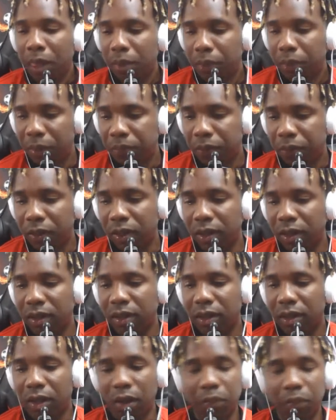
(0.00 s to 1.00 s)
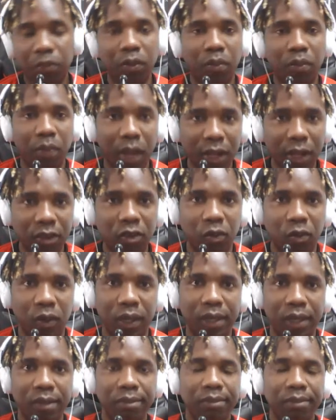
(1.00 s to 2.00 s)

people compromise with.